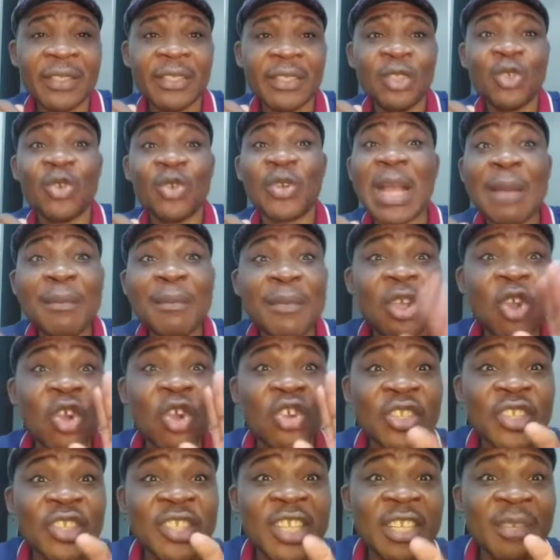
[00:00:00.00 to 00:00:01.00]
You can't be
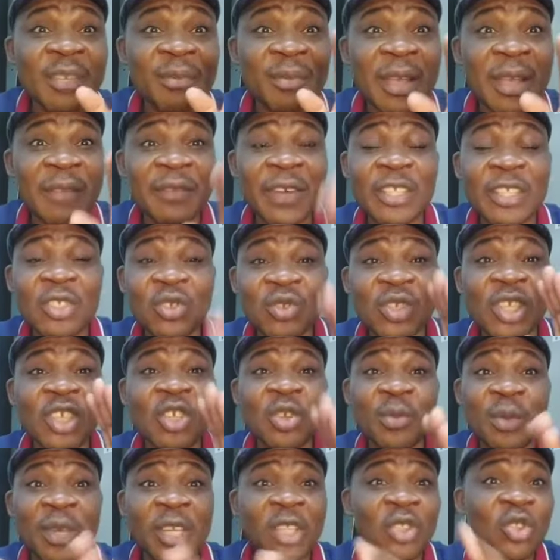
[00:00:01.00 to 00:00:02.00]
consistent in Biafra. Today you
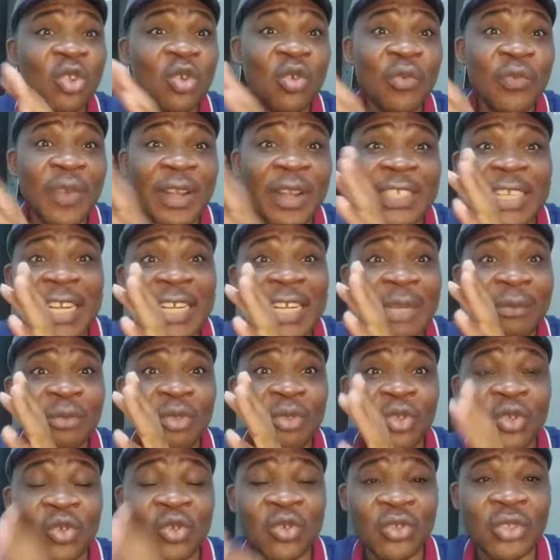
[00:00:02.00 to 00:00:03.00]
begin to look for another name to
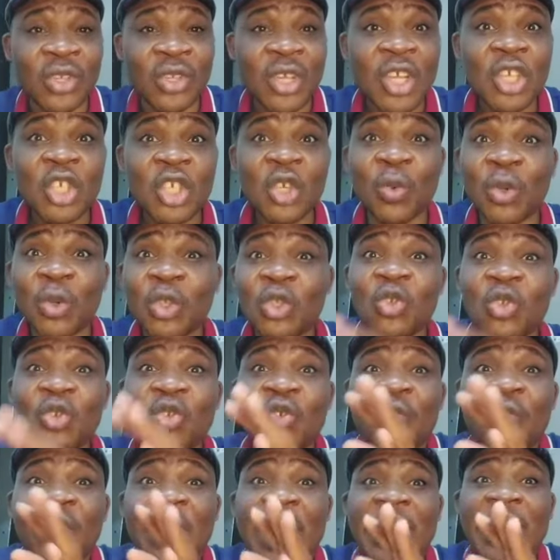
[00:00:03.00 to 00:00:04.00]
use. You want to
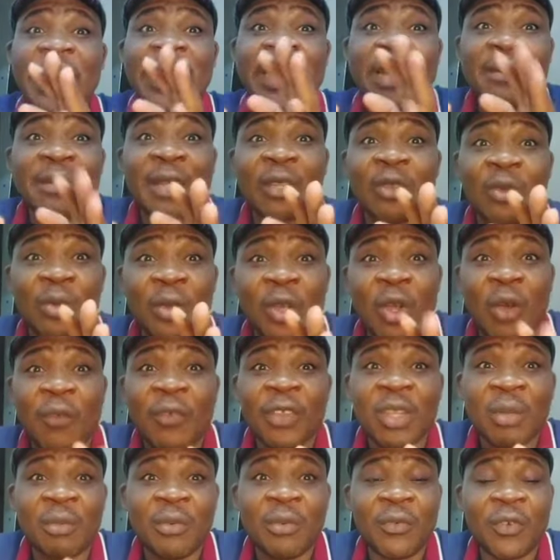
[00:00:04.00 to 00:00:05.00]
look for a name that will be
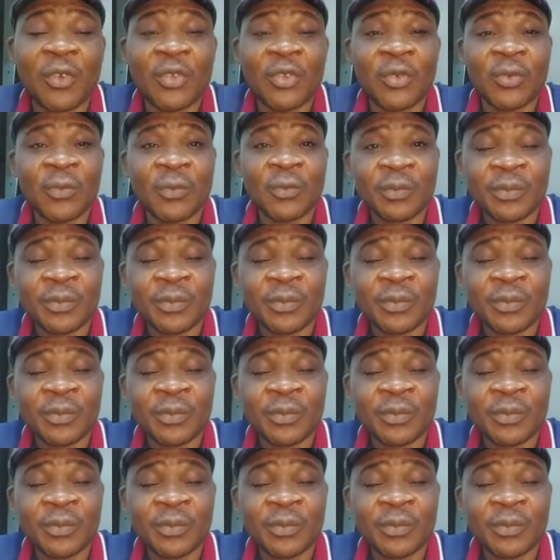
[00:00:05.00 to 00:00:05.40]
comfortable for you.